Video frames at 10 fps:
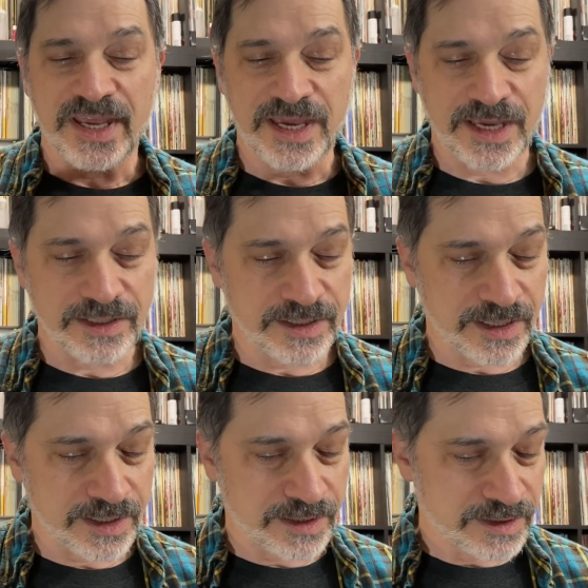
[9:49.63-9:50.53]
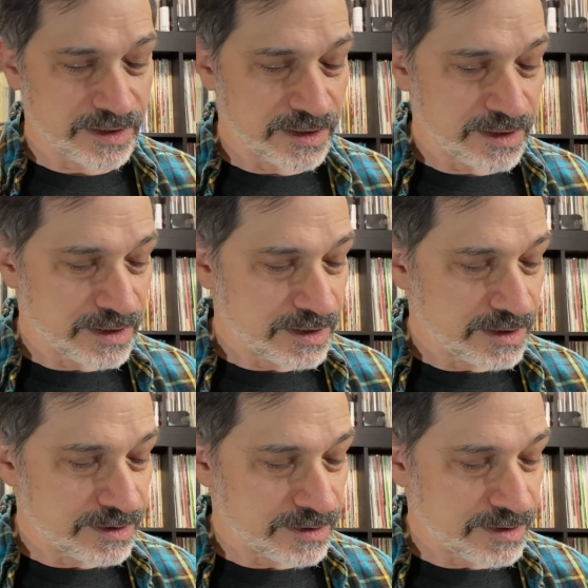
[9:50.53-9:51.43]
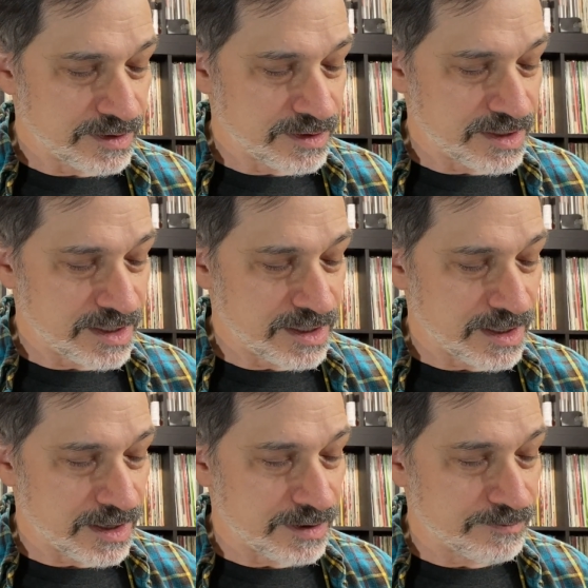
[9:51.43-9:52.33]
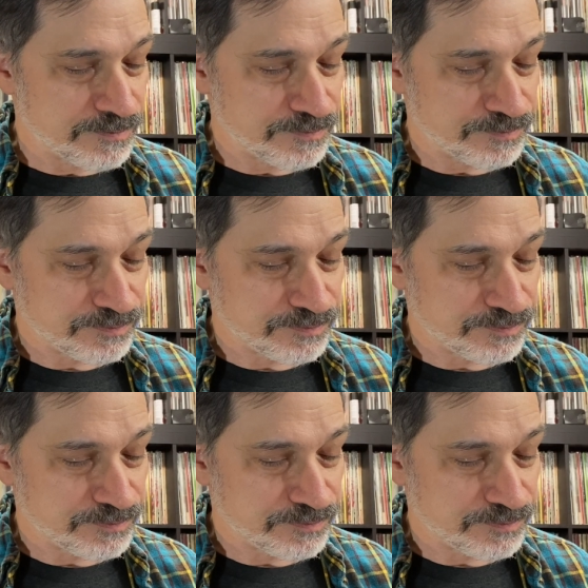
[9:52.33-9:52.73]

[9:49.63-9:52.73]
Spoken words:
And the